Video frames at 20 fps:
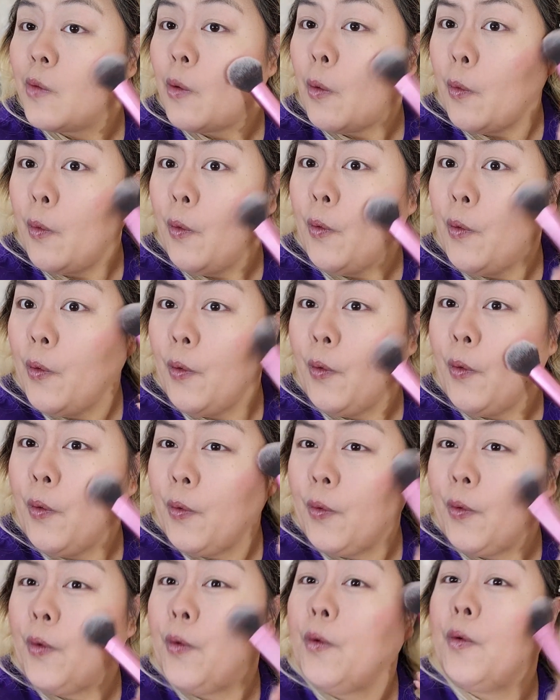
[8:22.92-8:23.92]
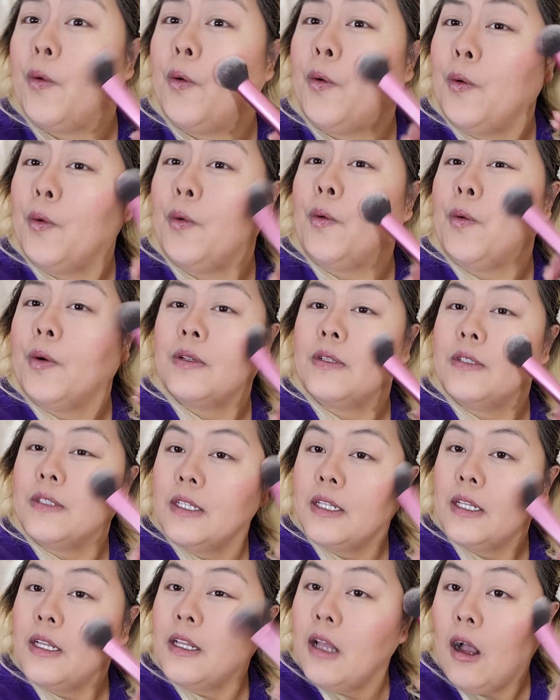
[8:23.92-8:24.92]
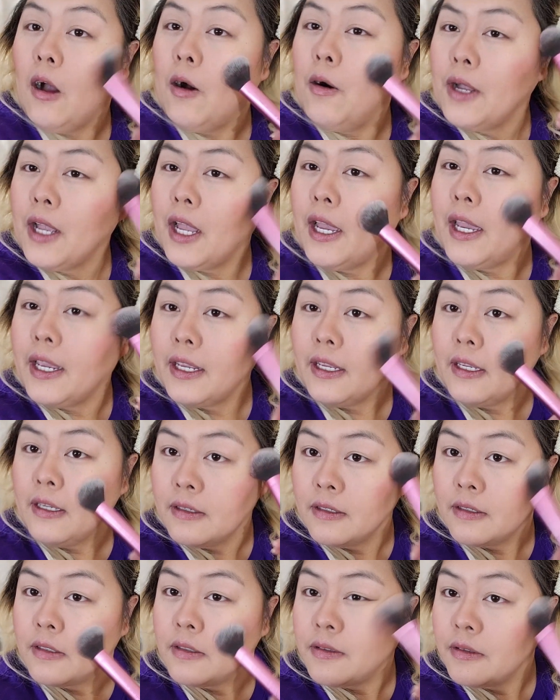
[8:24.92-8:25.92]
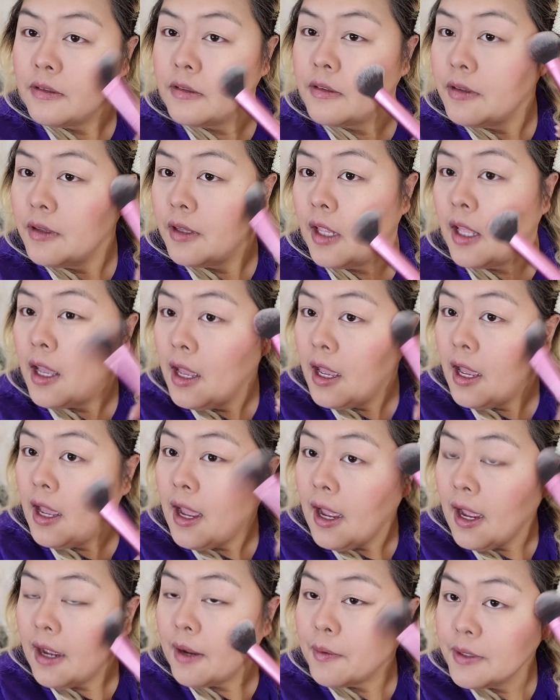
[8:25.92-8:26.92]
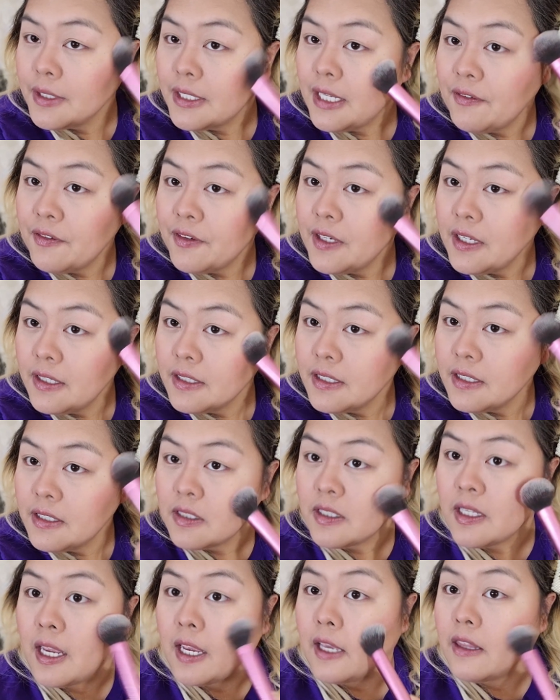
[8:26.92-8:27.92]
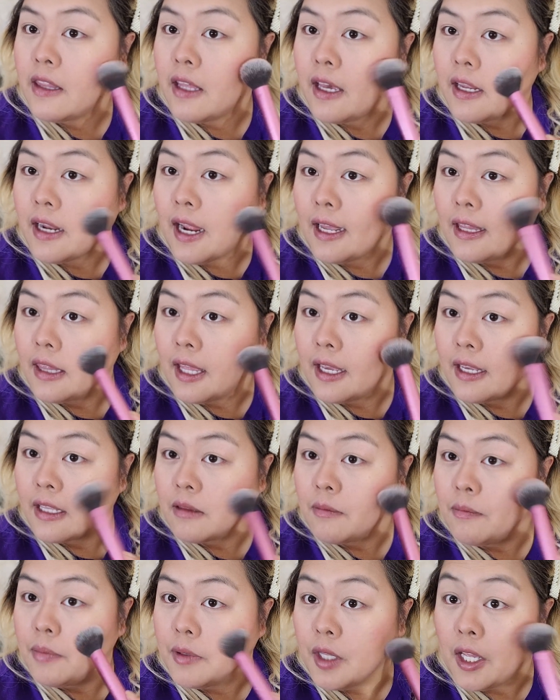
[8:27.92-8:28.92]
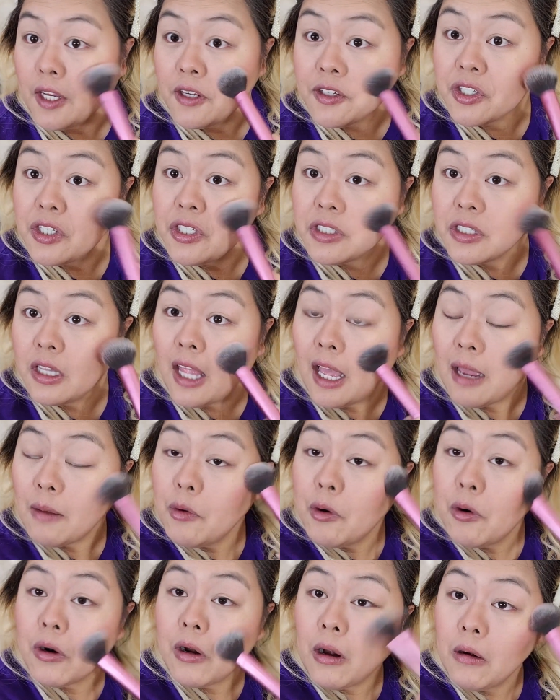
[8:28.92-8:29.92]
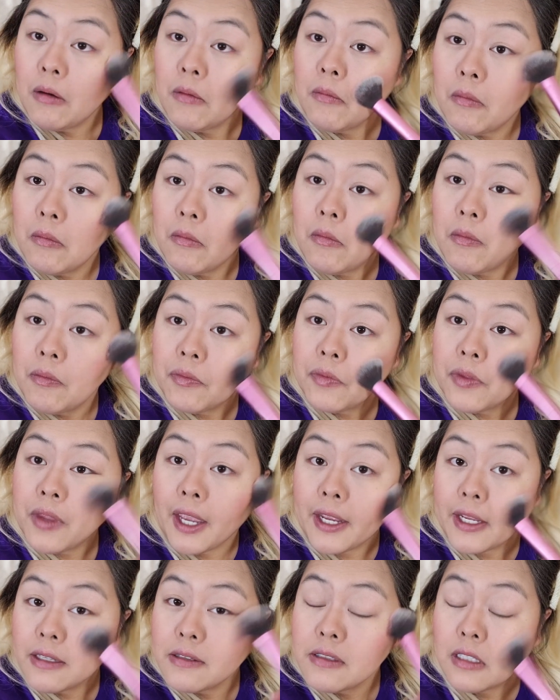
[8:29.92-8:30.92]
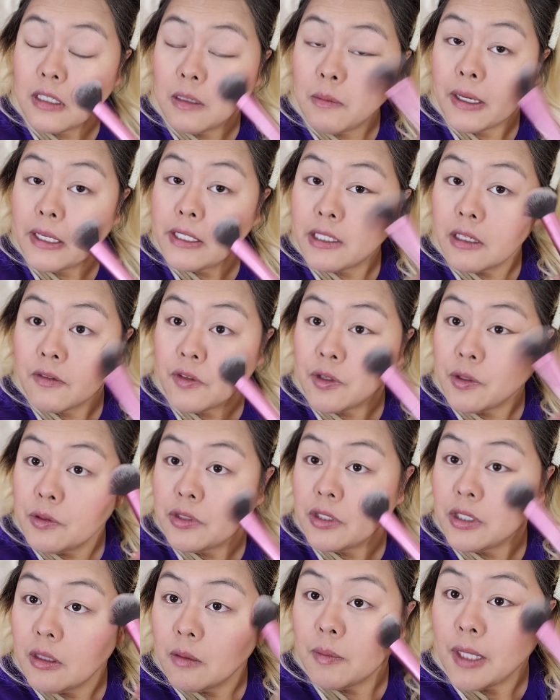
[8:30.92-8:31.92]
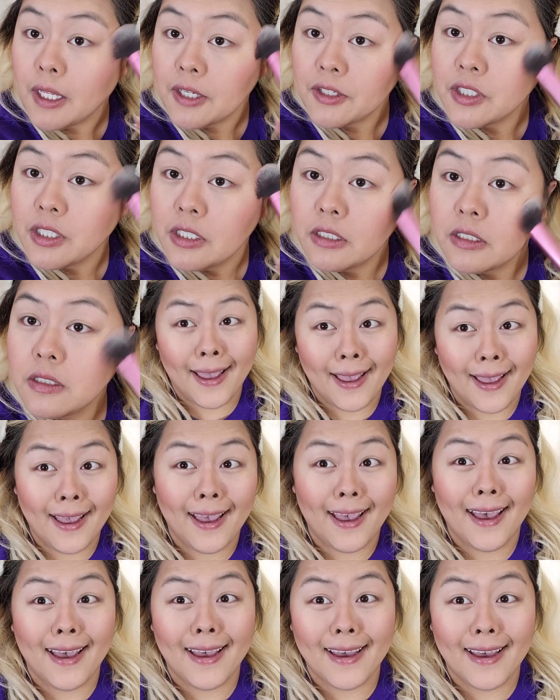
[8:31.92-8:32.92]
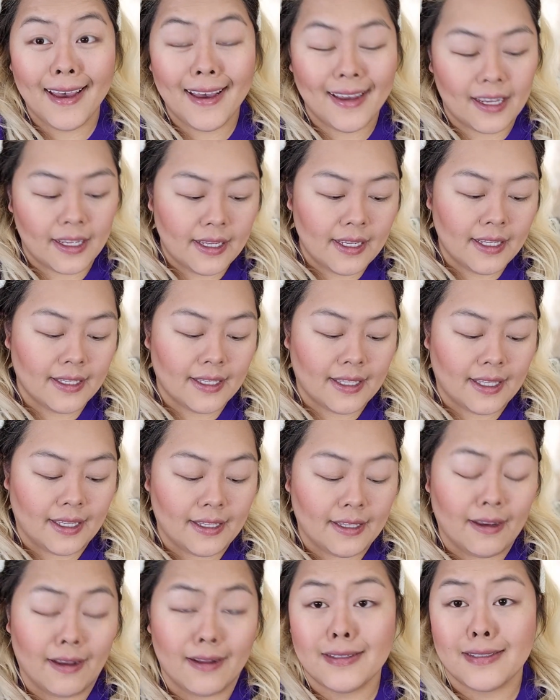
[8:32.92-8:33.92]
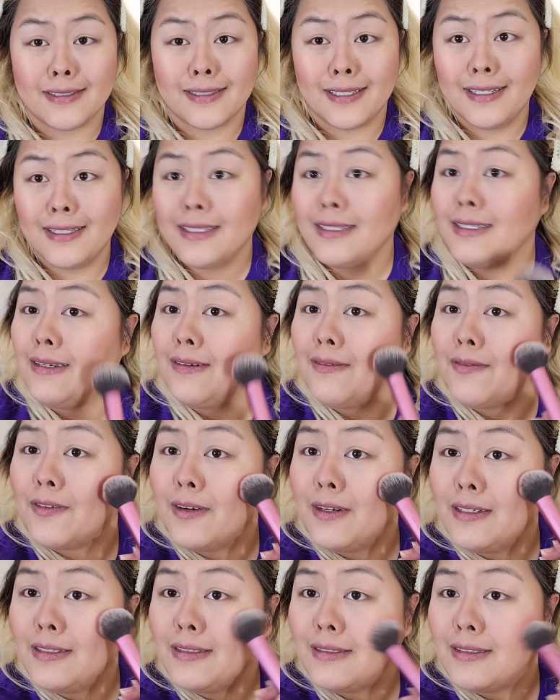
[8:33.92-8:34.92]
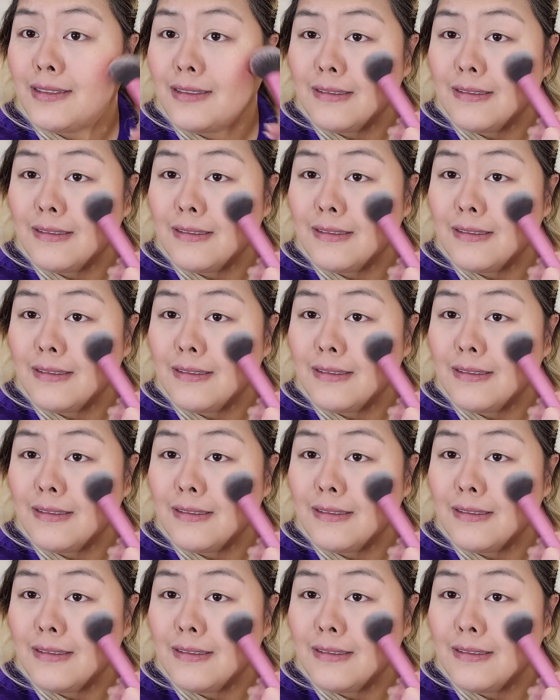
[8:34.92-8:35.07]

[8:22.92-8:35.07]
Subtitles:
Ooh. Okay. I will definitely say that I like the blushes a lot more. I can see myself using the blushes. Can y'all see the difference